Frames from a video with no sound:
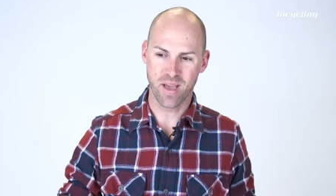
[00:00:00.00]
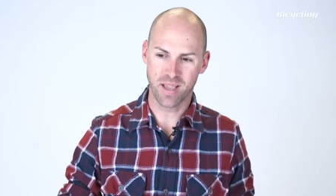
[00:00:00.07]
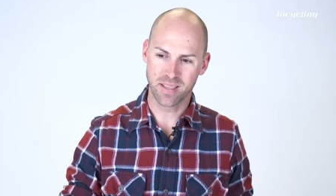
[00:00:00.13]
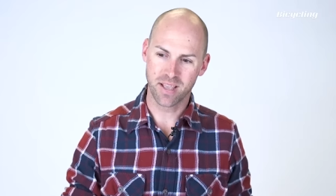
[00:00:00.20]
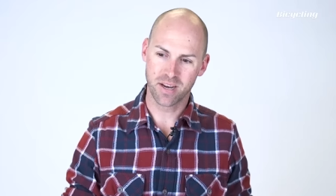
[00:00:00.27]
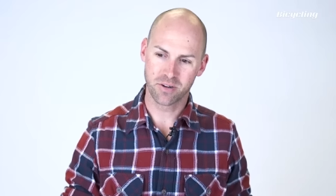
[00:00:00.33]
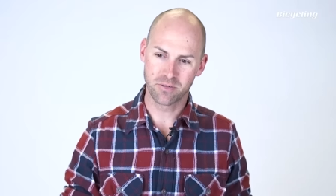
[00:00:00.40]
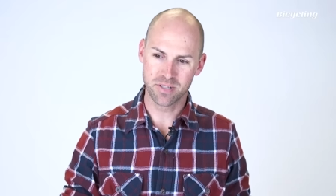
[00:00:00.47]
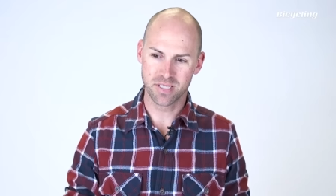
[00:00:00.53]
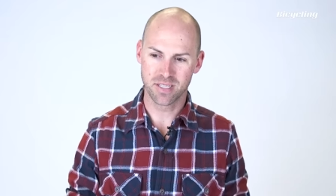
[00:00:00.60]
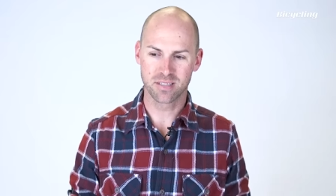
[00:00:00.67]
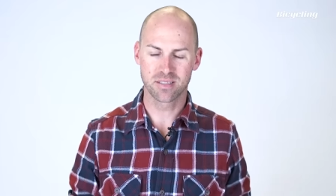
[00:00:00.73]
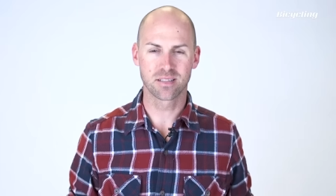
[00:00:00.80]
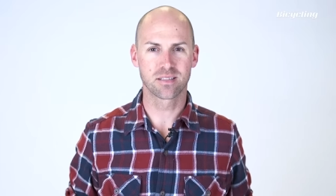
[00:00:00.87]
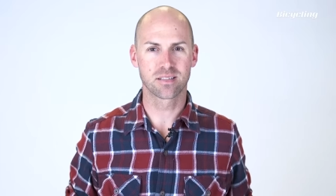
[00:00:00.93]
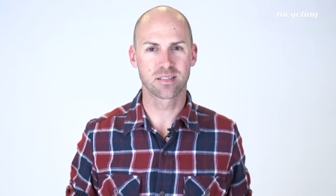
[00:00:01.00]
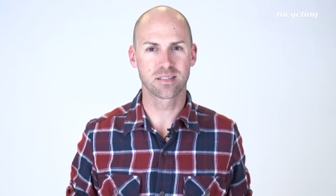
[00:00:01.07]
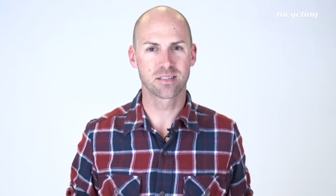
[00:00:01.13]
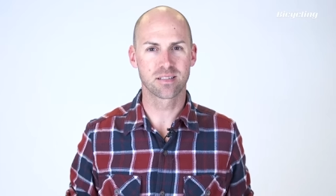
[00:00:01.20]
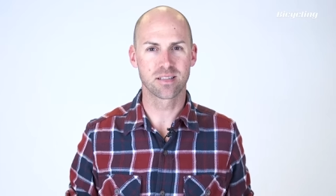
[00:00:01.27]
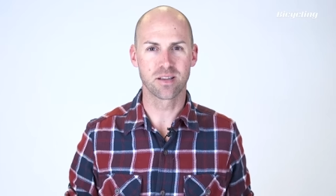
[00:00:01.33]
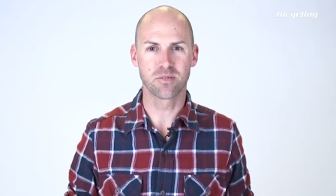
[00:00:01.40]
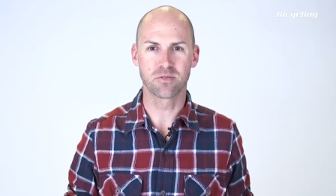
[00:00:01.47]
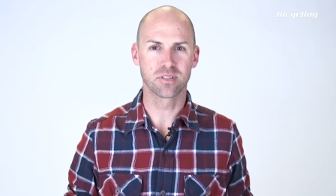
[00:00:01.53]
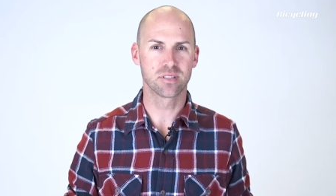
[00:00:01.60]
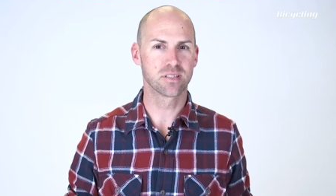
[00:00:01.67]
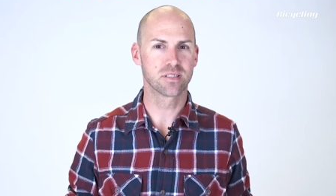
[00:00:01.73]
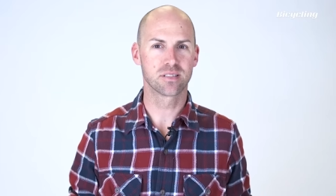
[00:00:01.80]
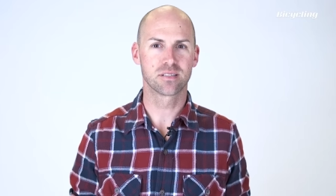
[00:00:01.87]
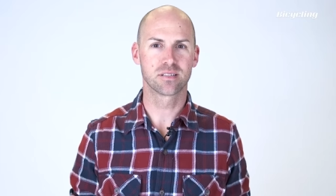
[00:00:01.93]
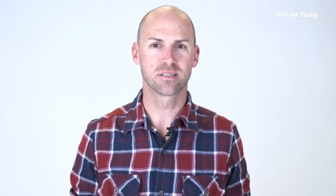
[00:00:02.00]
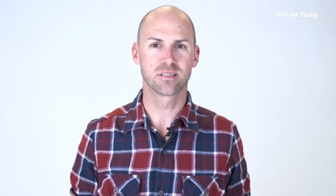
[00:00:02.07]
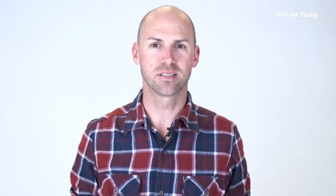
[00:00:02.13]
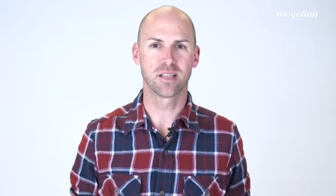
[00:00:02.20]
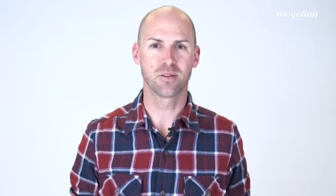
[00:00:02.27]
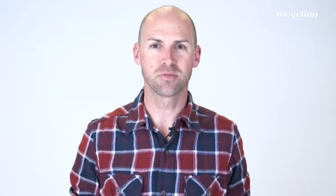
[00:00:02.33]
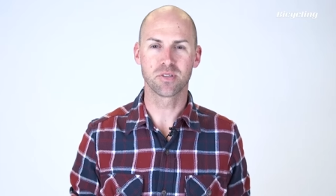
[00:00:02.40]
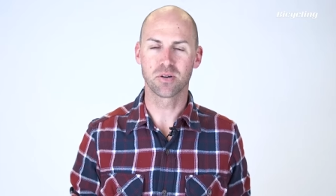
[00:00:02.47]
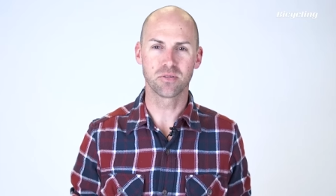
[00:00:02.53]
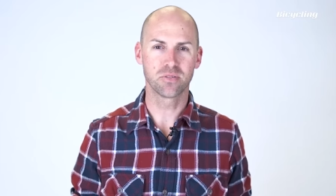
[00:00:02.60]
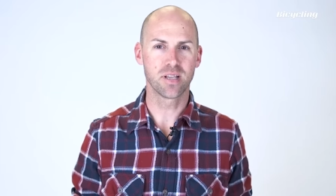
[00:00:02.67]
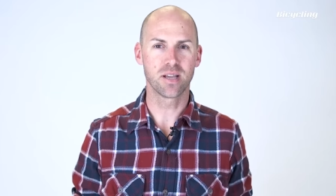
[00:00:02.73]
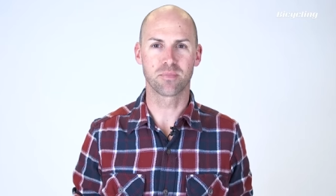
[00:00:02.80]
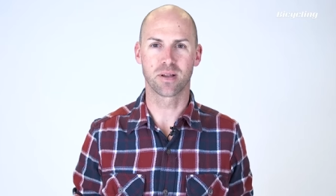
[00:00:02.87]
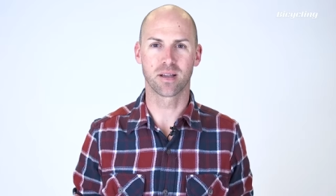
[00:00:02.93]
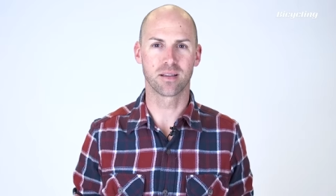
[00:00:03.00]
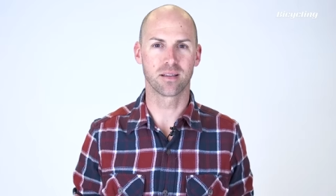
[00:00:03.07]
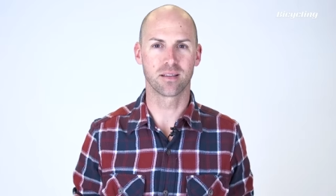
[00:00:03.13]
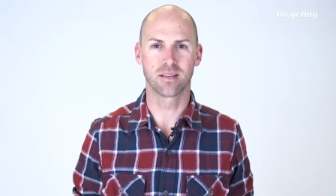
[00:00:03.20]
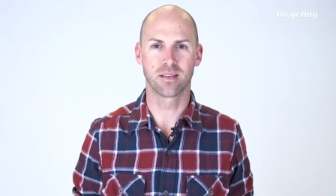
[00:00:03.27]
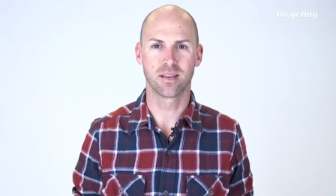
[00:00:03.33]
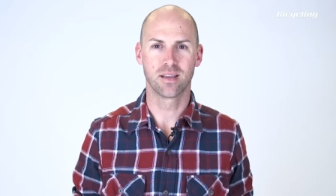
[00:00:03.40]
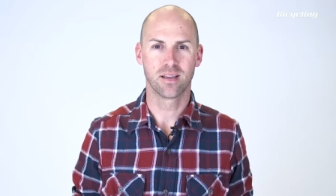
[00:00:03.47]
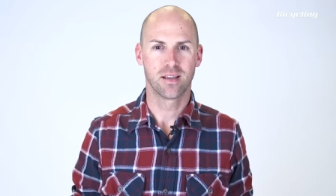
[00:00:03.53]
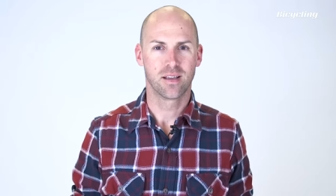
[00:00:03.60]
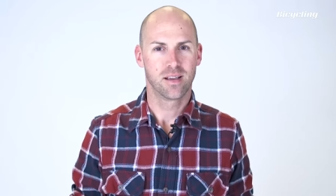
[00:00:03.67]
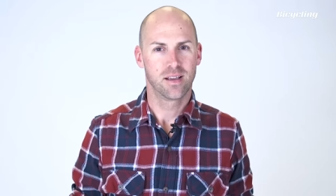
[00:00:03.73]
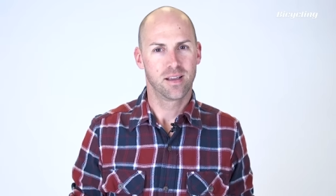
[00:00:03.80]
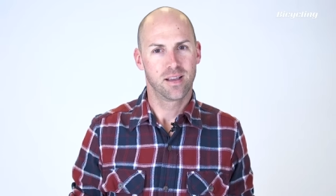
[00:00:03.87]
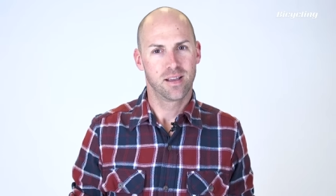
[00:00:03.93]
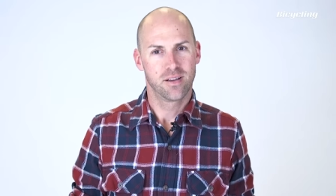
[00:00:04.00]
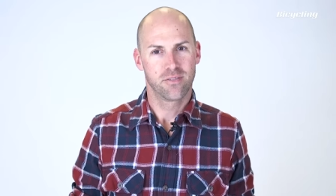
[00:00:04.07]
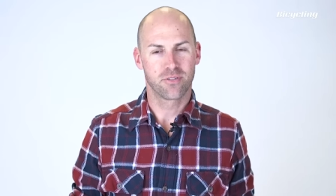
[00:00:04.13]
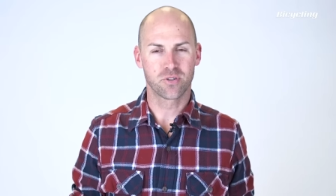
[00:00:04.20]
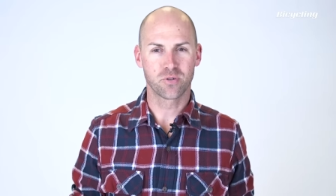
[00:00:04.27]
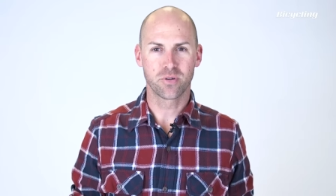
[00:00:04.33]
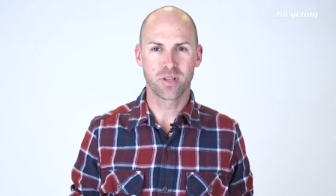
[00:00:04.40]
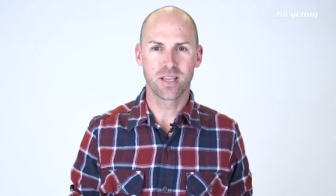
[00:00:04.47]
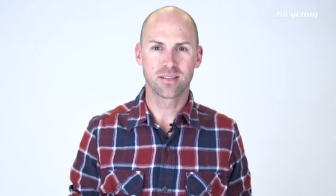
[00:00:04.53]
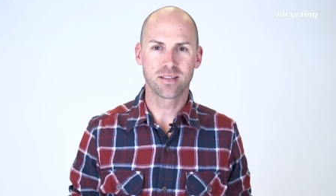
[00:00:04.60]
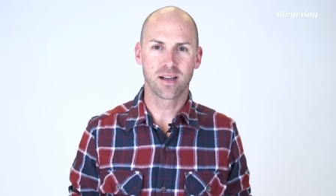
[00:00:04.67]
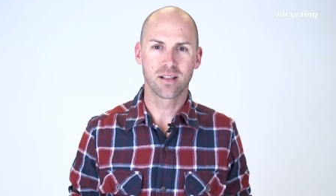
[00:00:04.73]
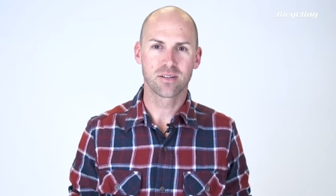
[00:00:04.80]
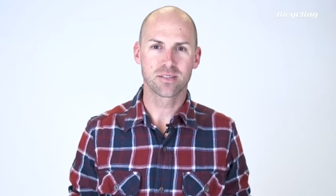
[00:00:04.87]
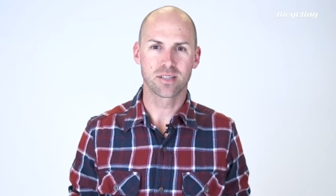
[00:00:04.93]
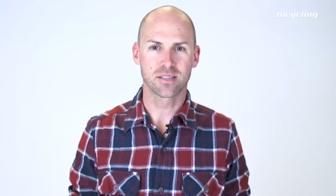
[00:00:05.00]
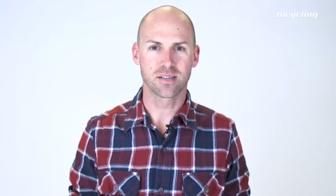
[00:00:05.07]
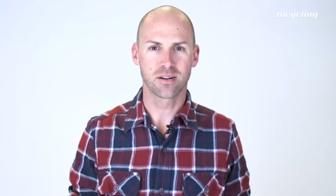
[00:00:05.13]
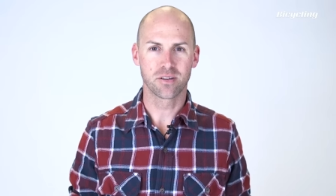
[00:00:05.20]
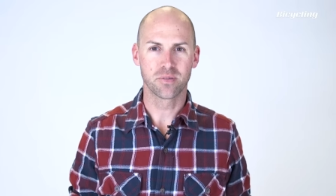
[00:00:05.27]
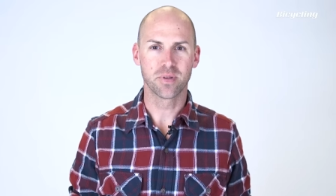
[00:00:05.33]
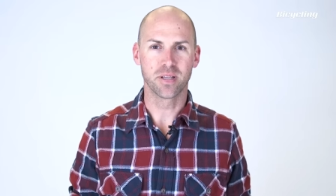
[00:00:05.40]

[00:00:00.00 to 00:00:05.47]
magnetic resistance, it was it was holding up. I for twenty-eight dollars, it's hard to